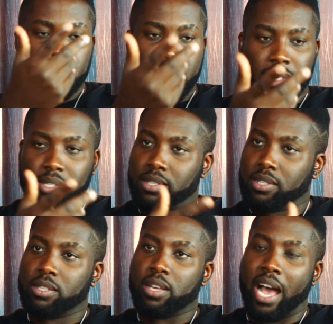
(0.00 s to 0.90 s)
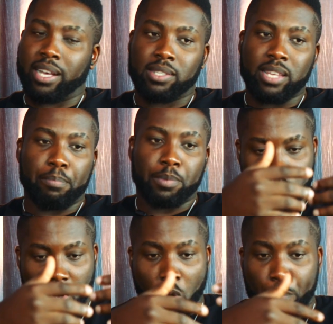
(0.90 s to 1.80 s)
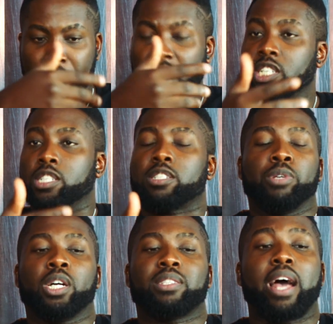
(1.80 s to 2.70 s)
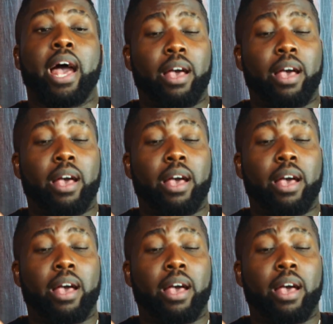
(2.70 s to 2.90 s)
Yes, accept opinions, because